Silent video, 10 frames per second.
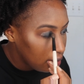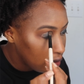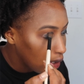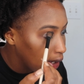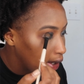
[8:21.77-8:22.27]

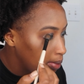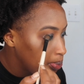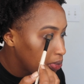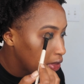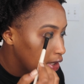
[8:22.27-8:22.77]
that
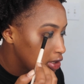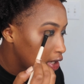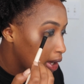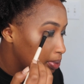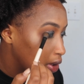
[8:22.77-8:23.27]
this
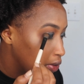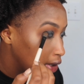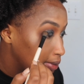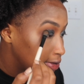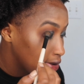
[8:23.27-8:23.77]
got blown
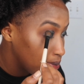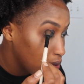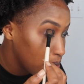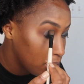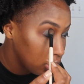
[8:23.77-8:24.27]
up to the
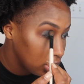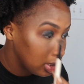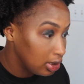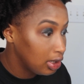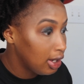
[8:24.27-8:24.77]
proportion
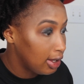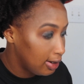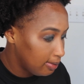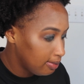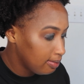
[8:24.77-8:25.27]
it did,
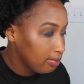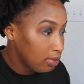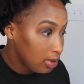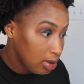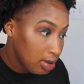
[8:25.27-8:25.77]

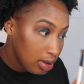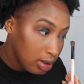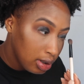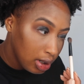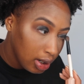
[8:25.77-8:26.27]

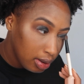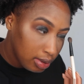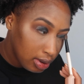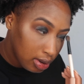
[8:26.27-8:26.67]
you know?